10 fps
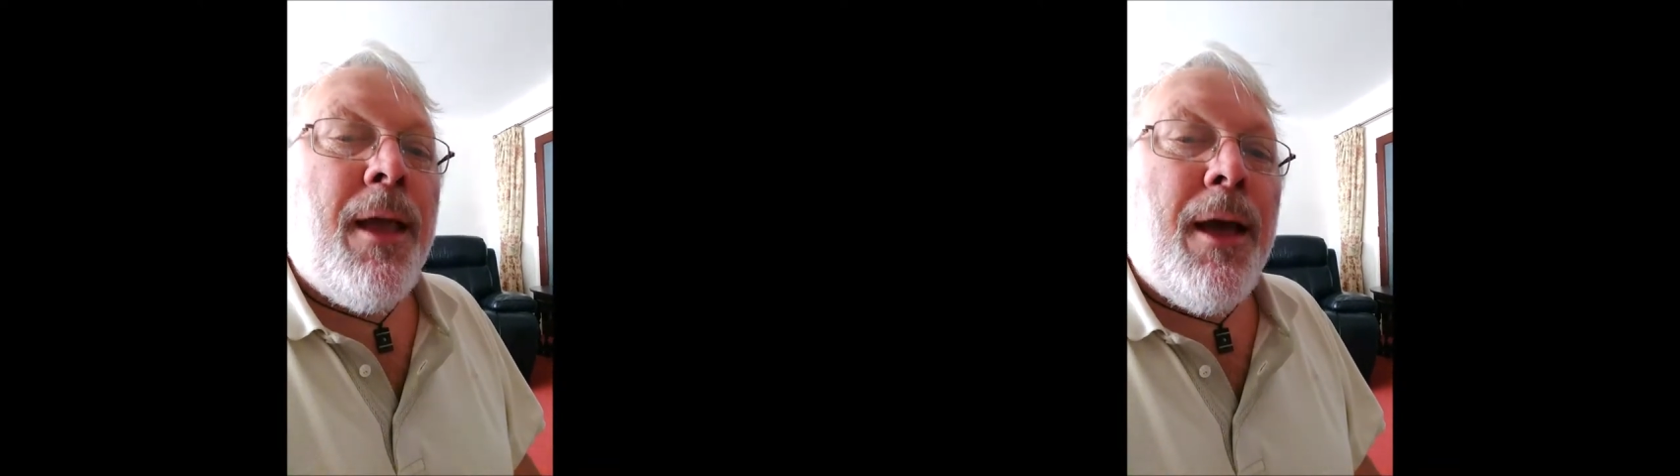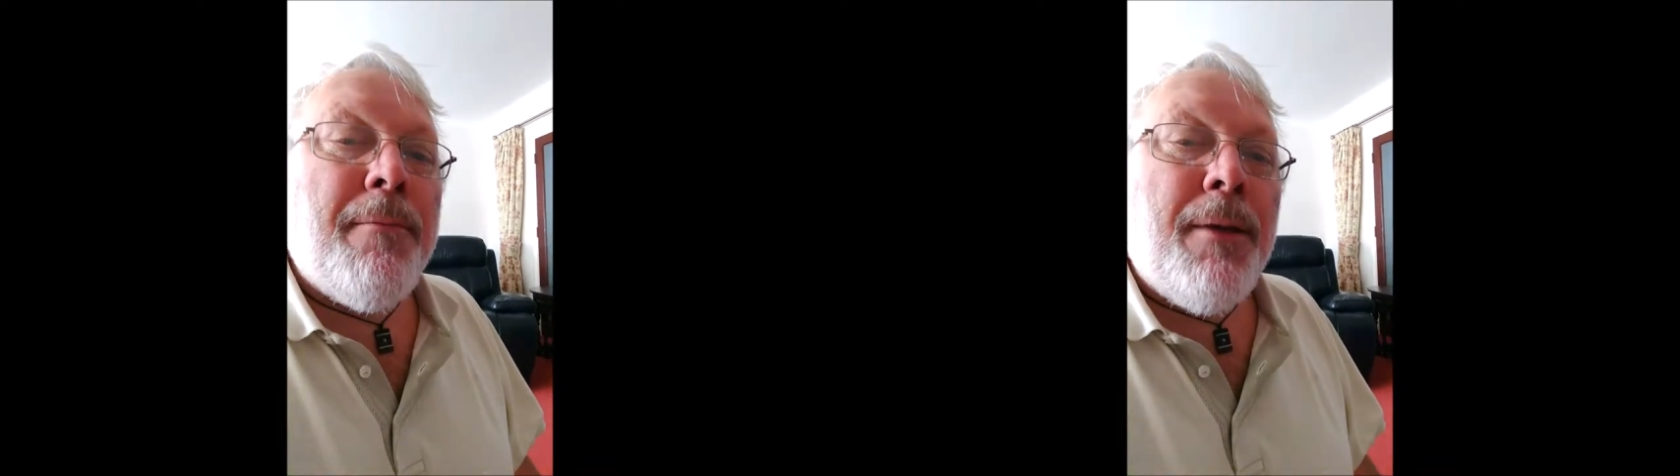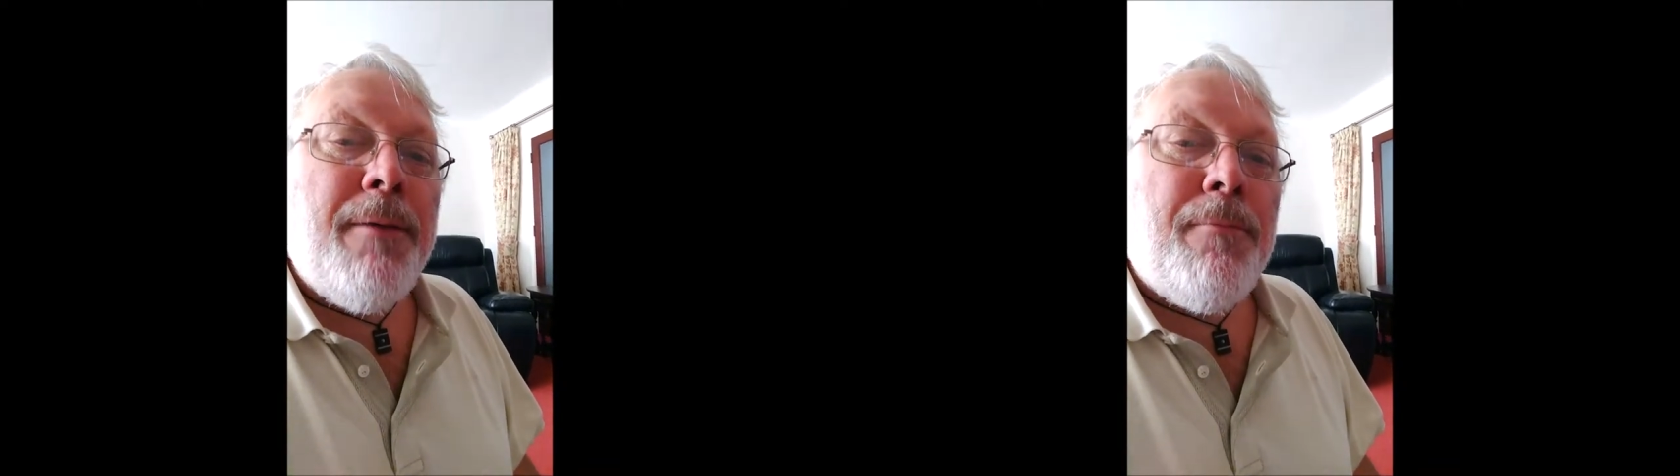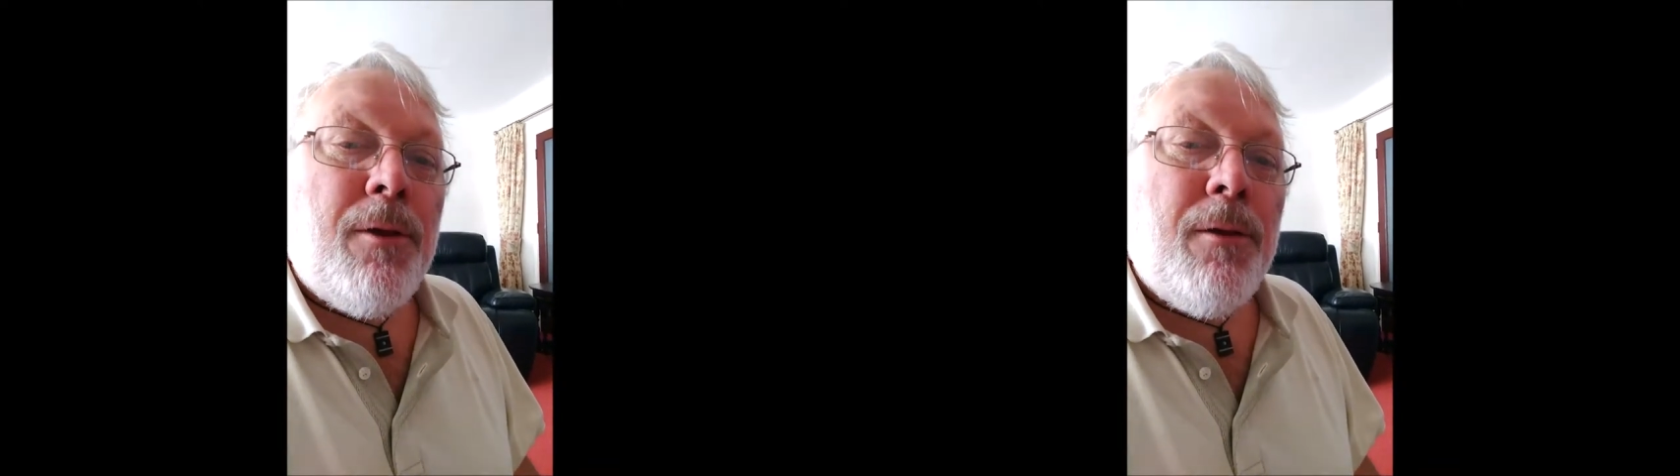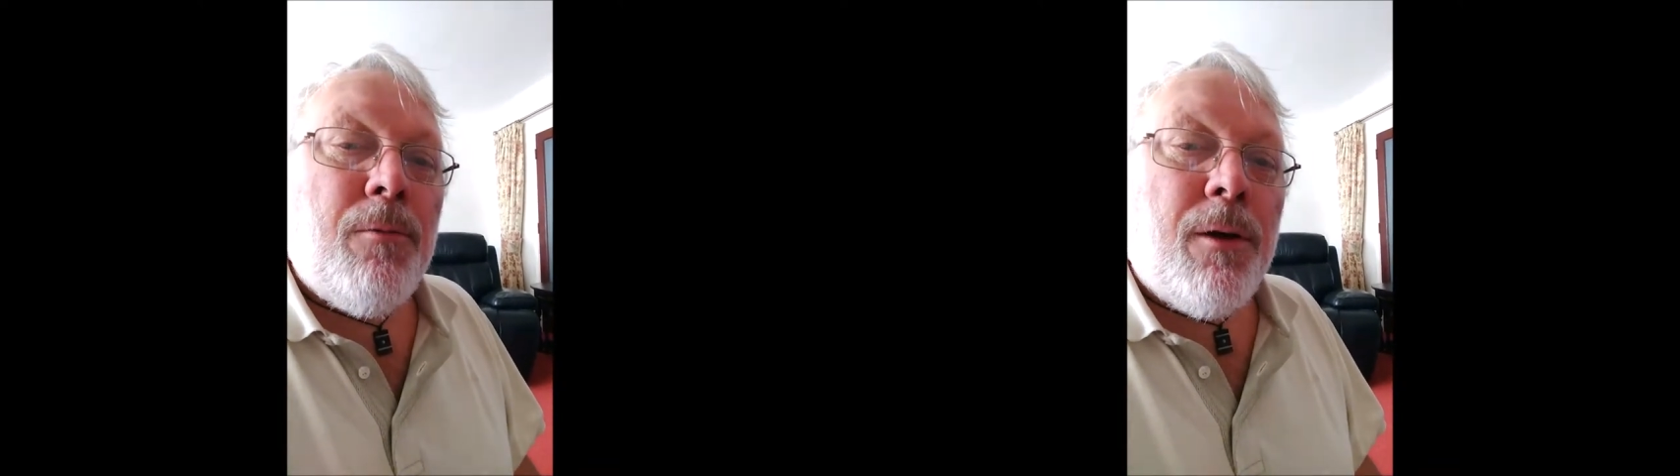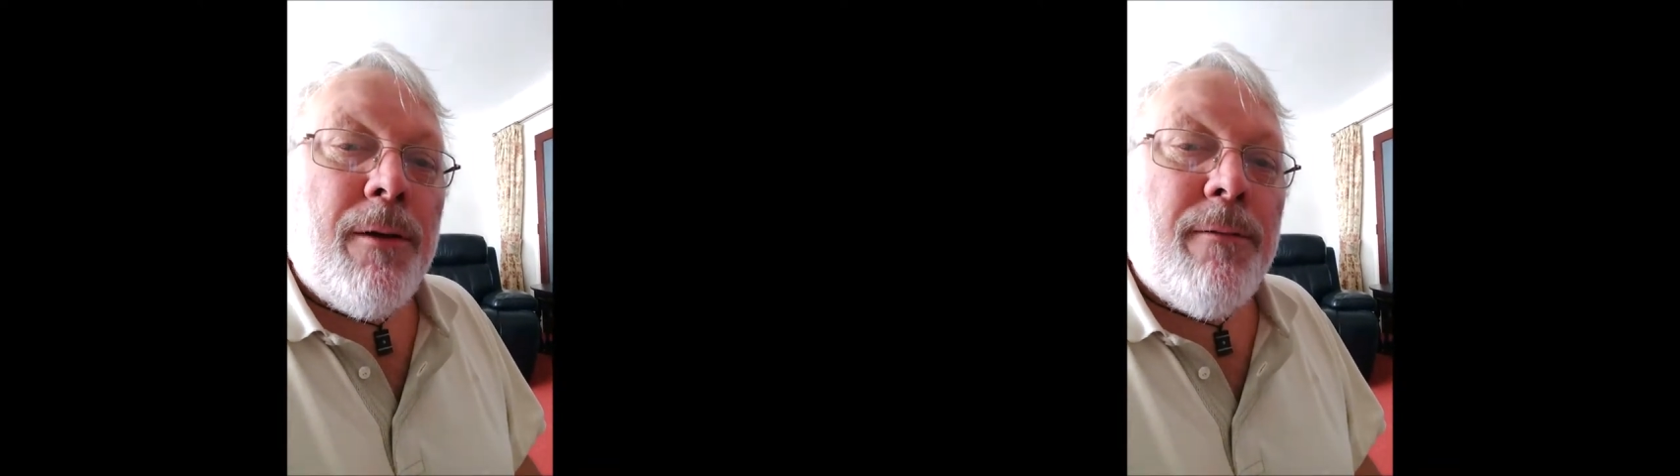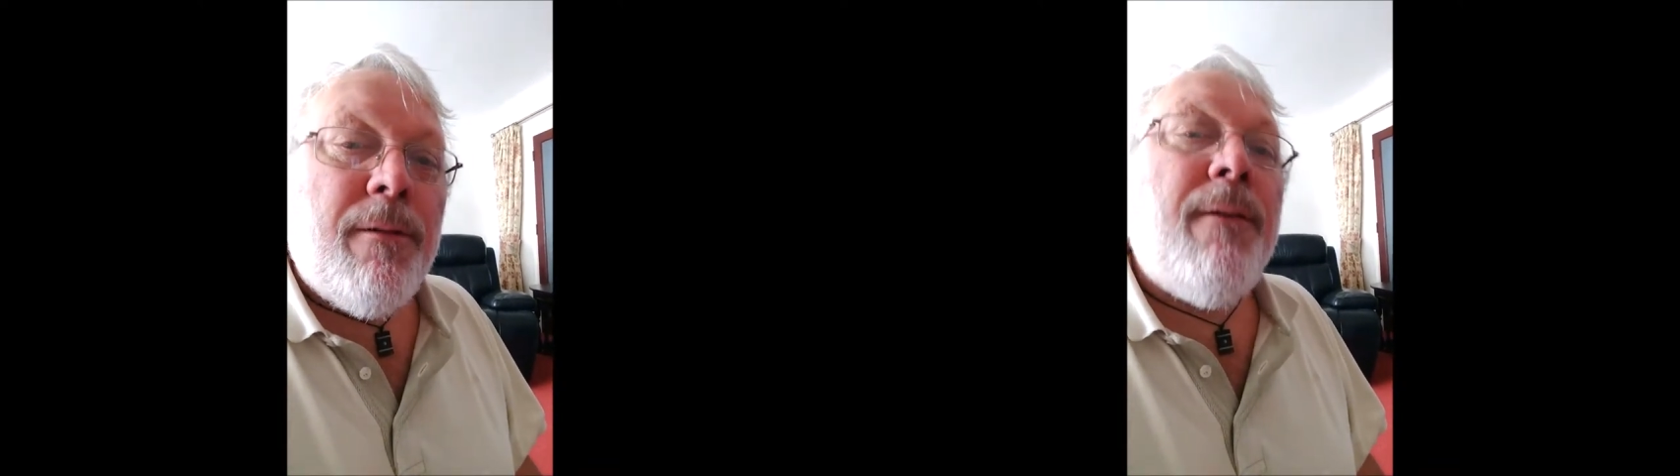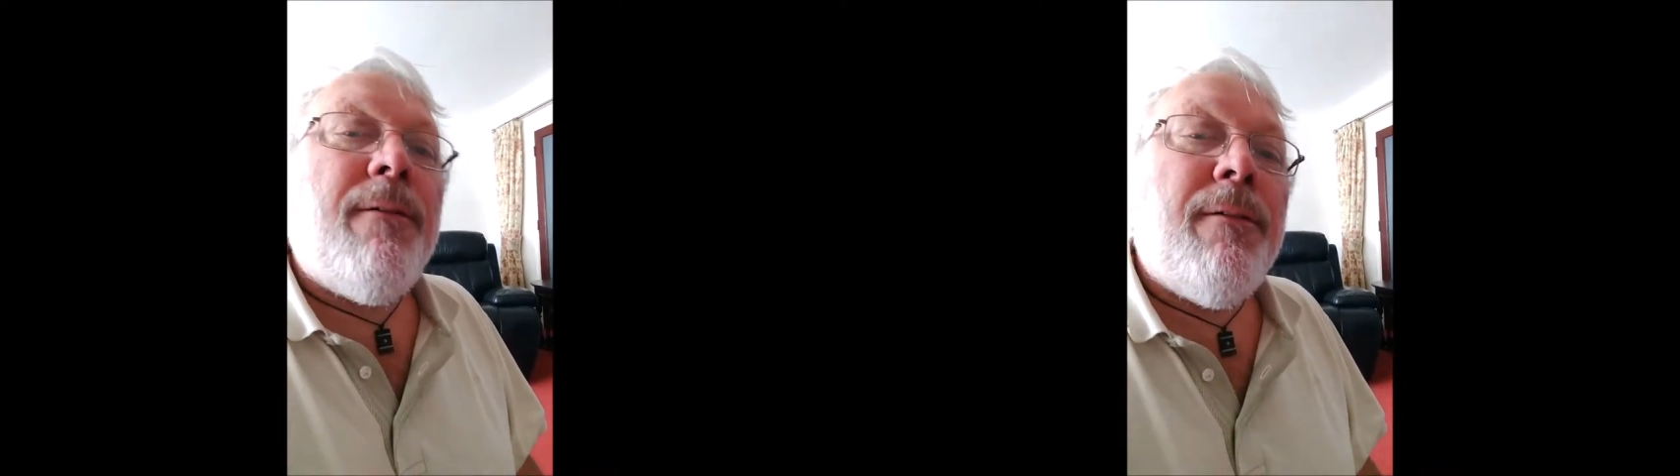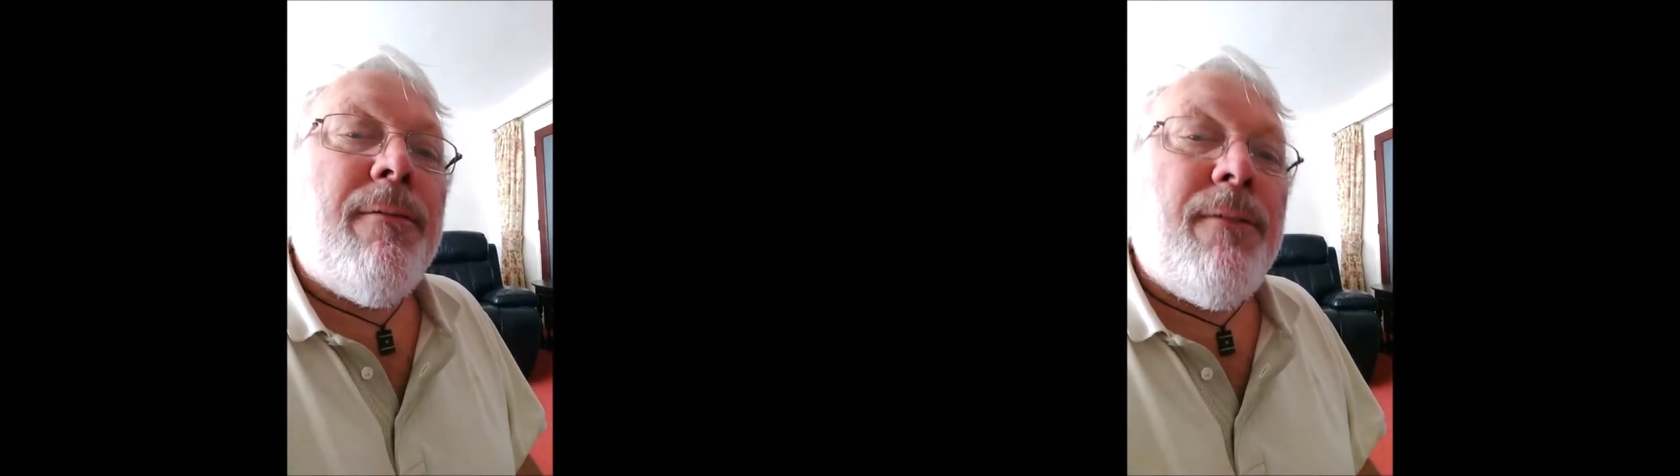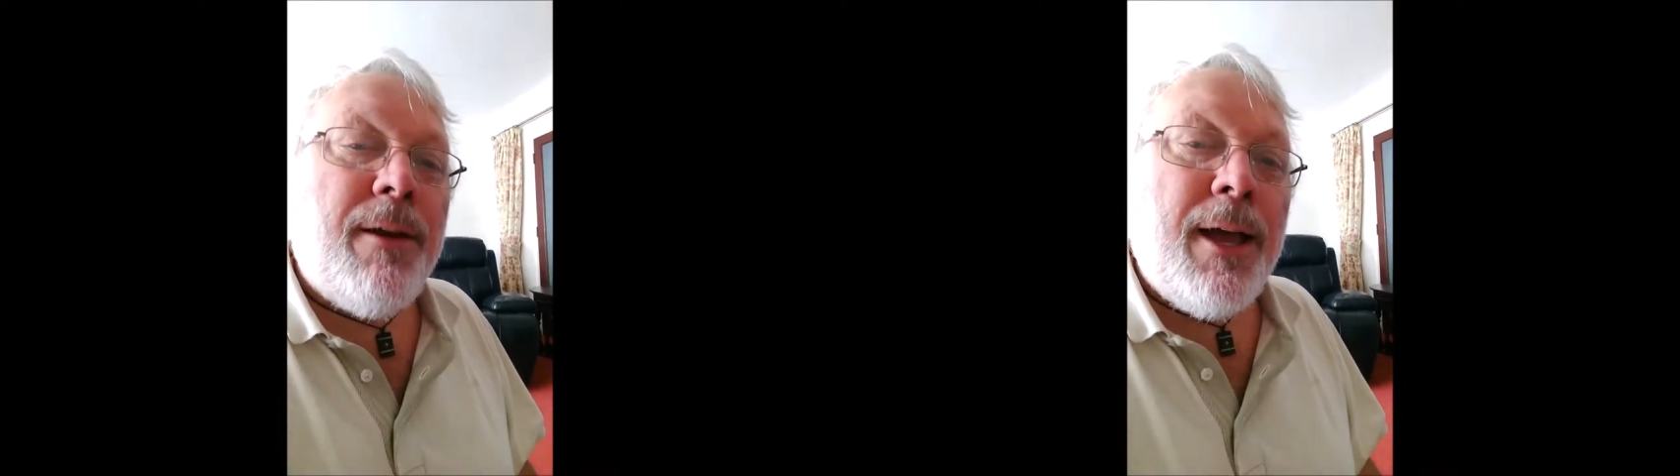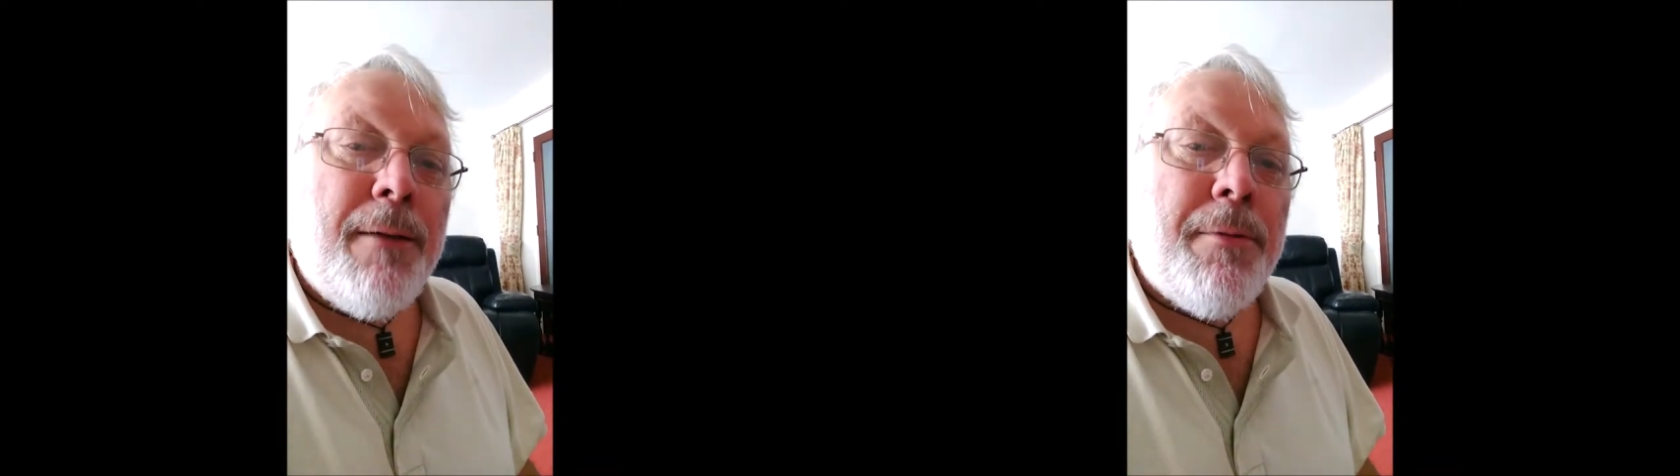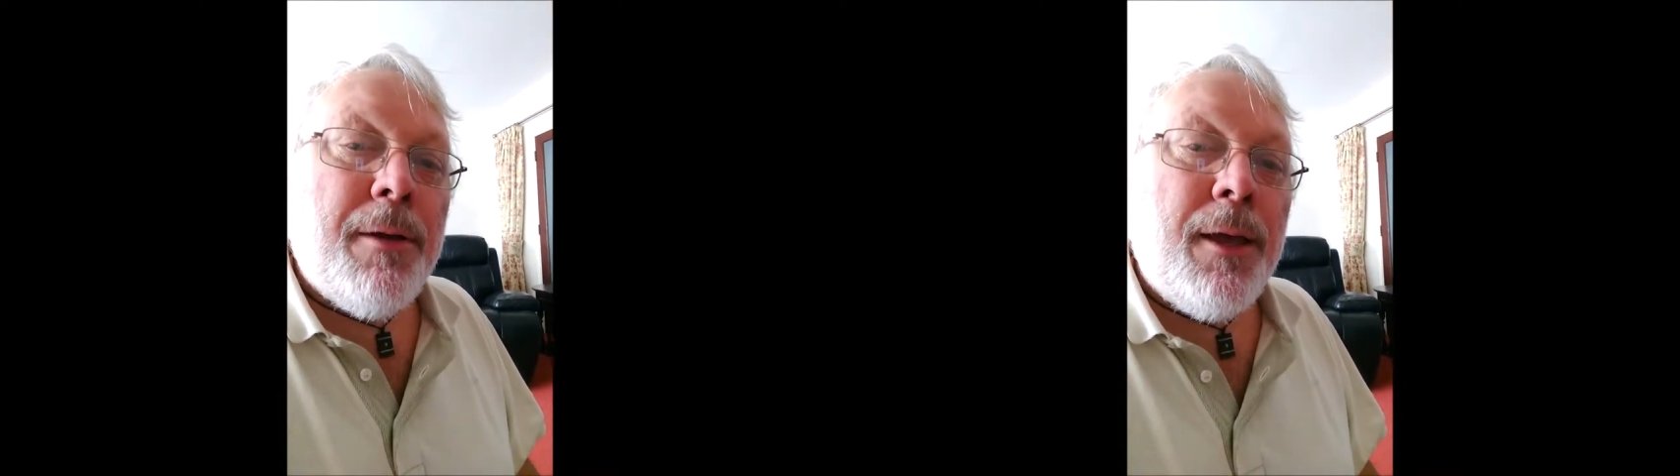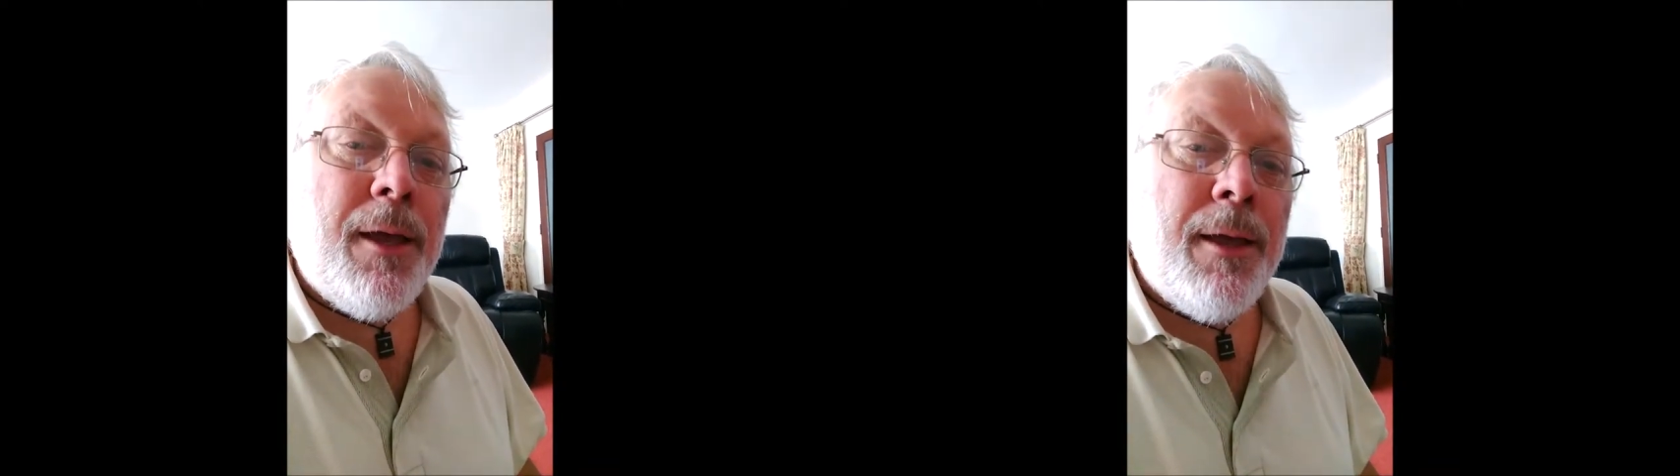and make my wife very happy.